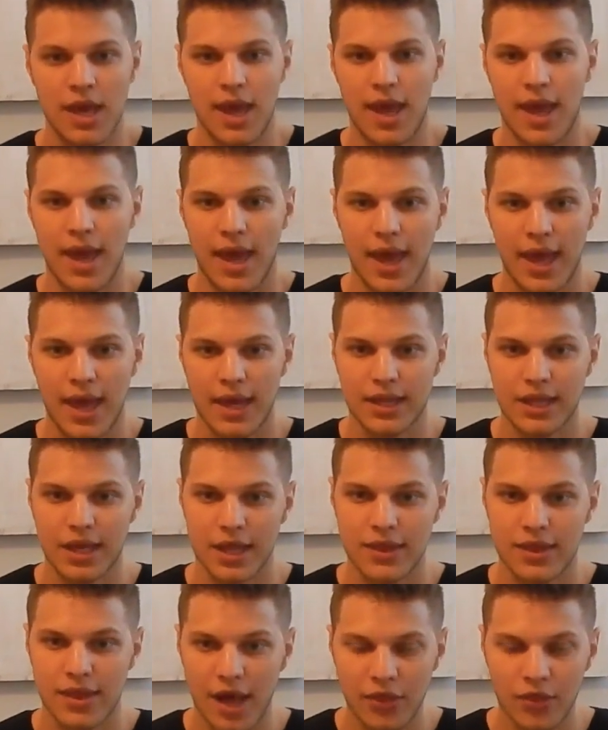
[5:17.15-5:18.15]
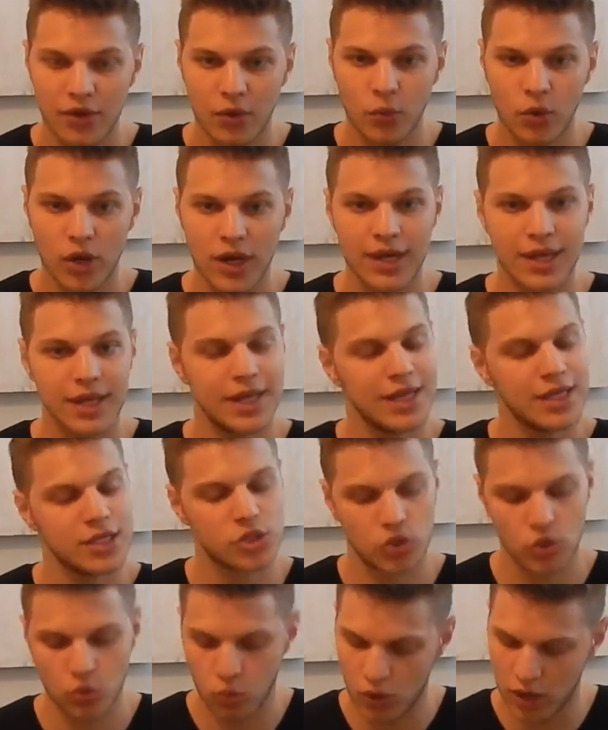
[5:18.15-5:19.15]
And another one
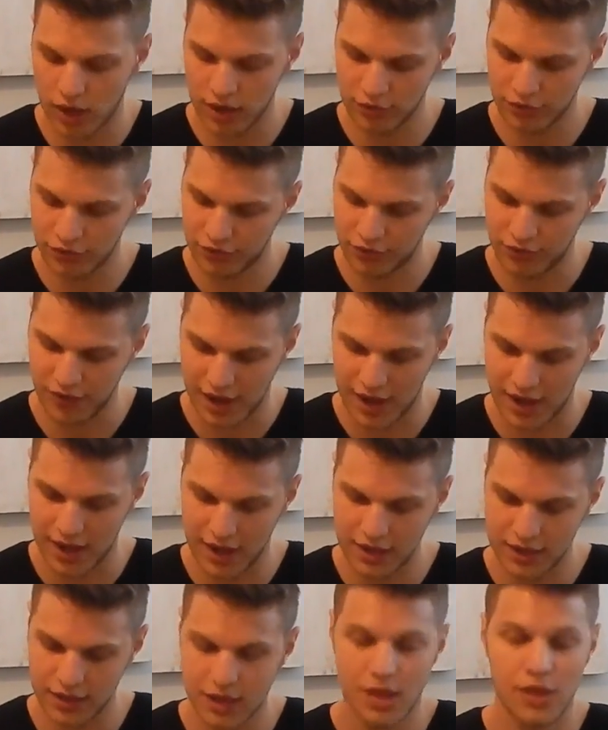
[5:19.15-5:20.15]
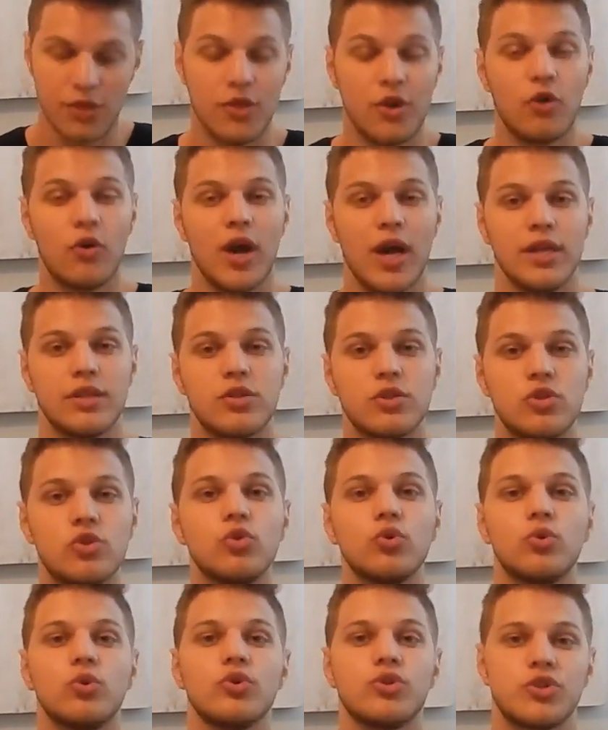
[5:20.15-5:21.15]
is you want to find the right
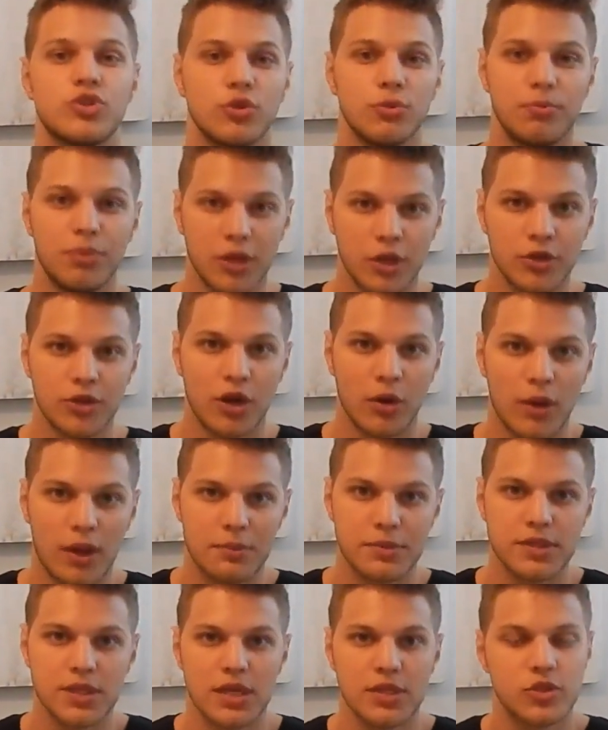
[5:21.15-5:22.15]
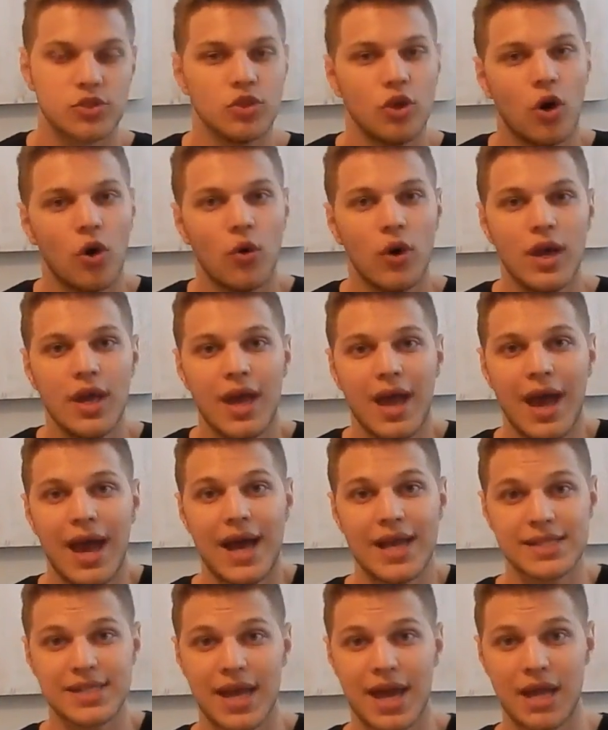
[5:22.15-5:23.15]
tools to build your website. So
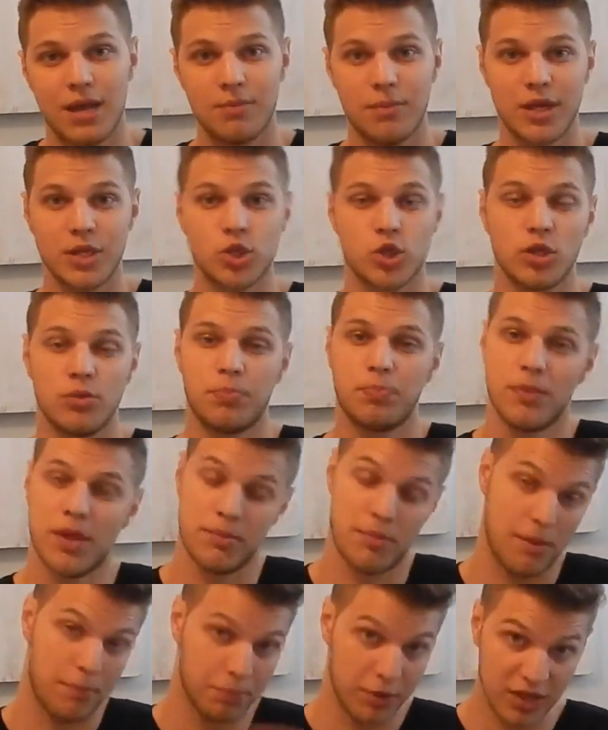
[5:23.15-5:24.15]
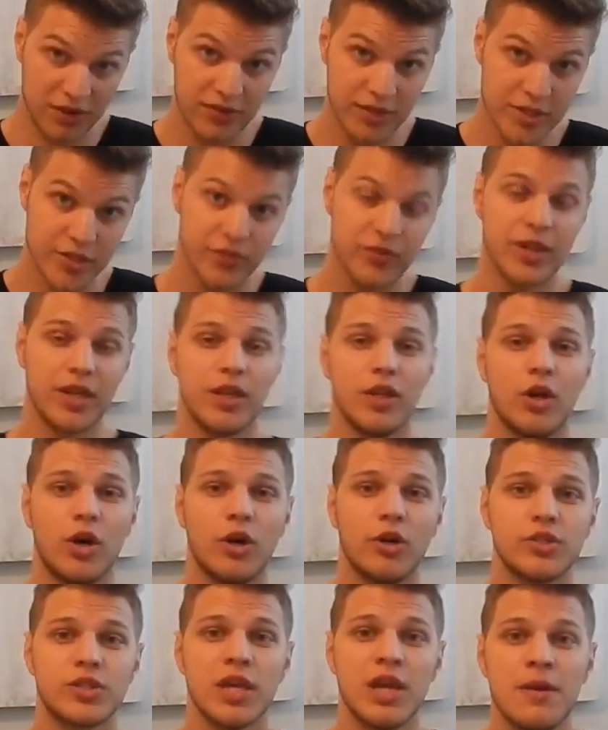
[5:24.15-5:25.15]
as I had mentioned in my previous
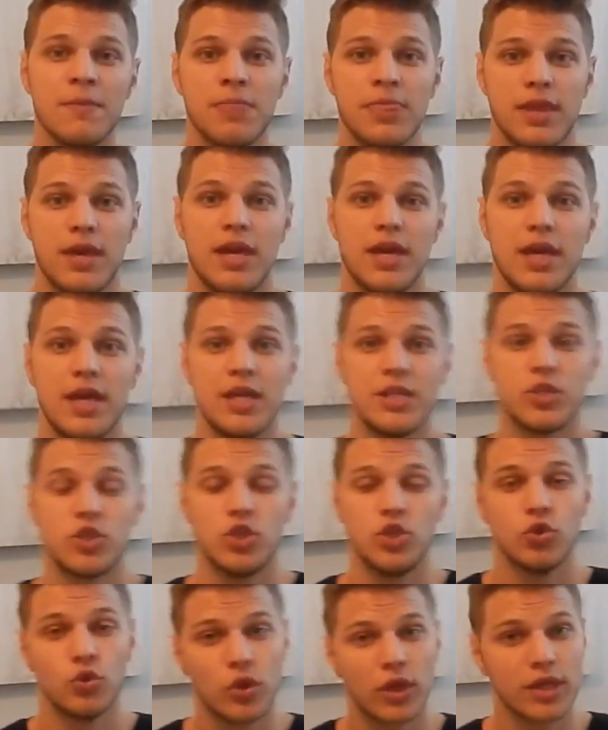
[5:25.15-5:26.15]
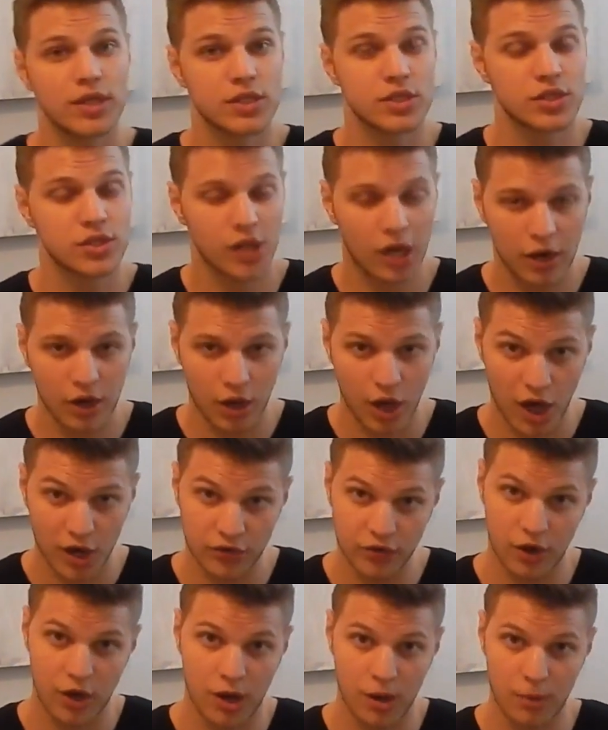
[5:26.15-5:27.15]
videos, is you can start
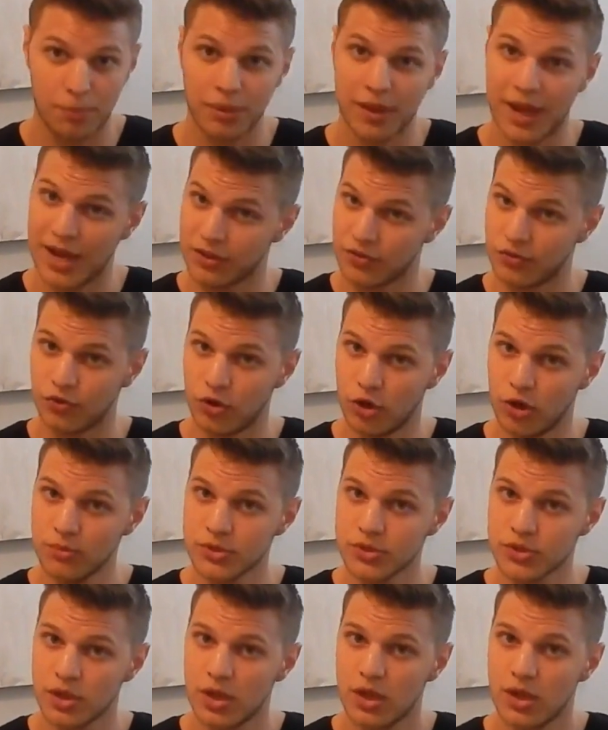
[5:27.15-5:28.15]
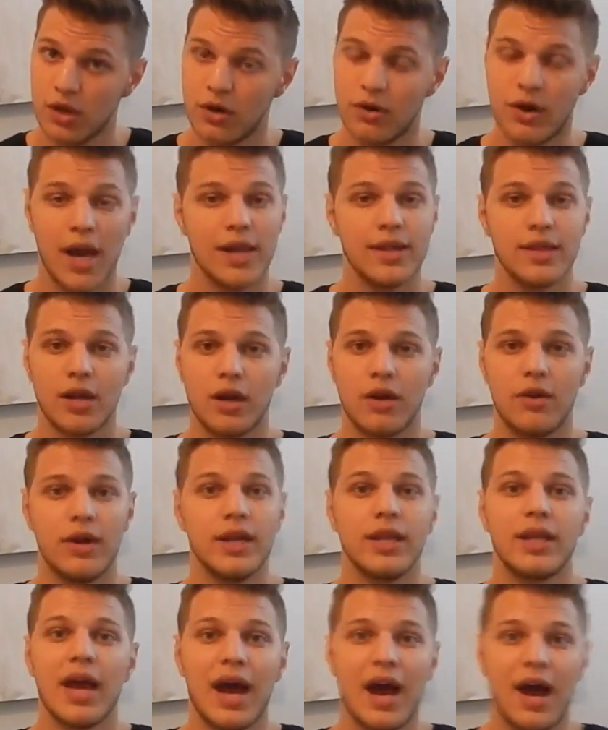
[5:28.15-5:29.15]
off on platforms, right, that
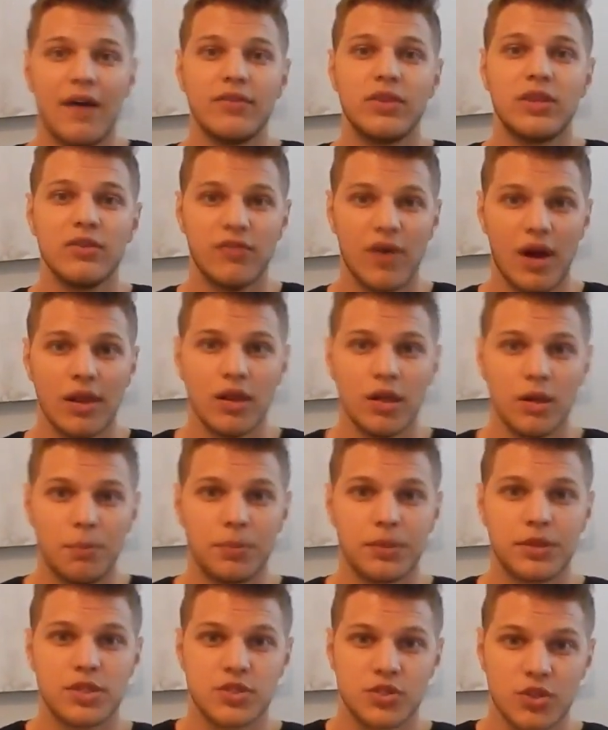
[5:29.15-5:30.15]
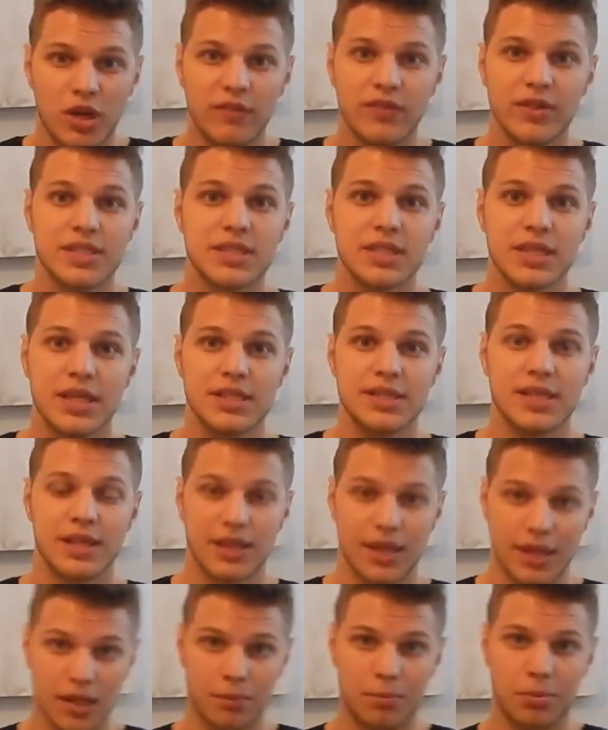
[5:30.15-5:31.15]
already have developed services
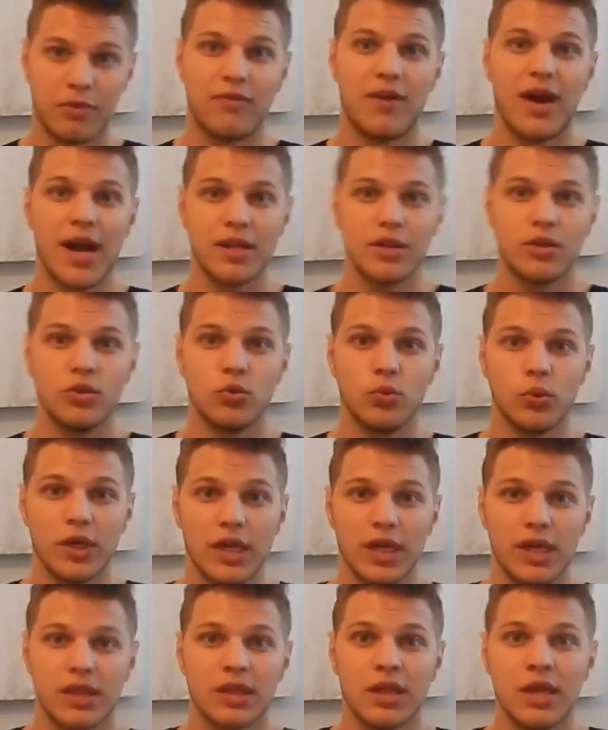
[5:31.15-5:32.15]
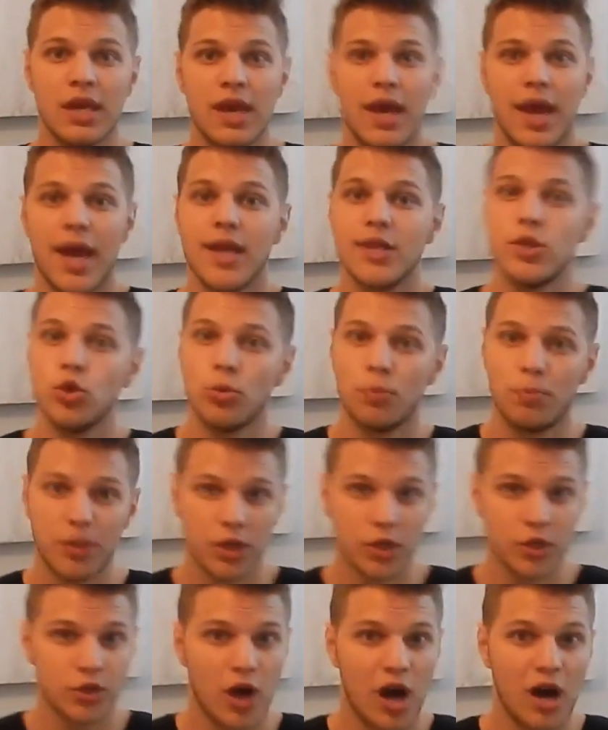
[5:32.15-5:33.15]
that they can provide you with, and you
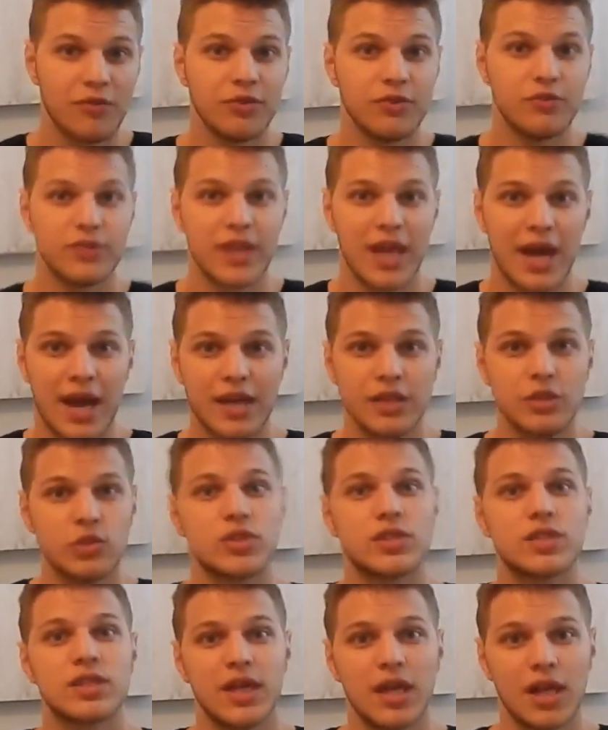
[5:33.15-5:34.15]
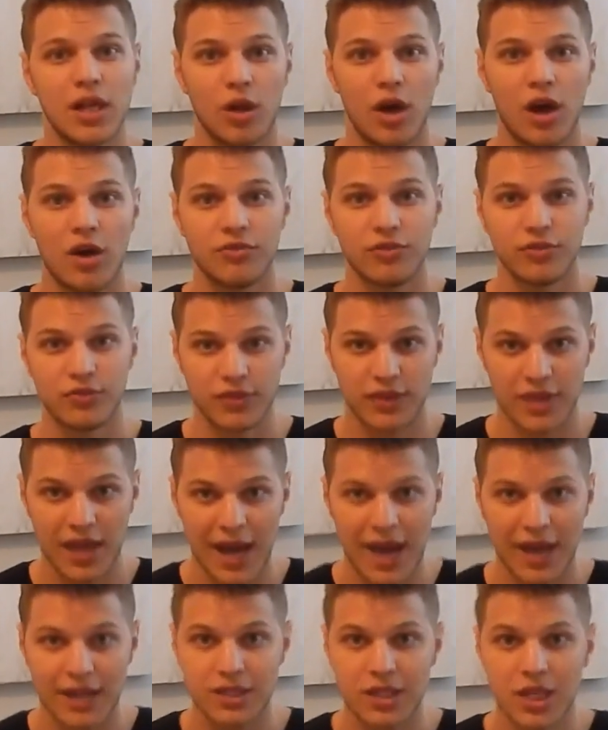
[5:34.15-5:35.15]
build off of that, you scale off of
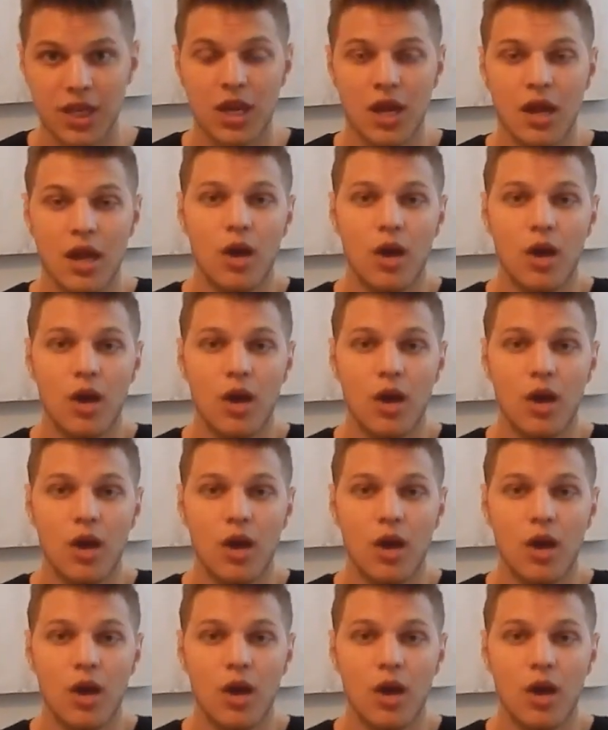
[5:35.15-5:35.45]
that.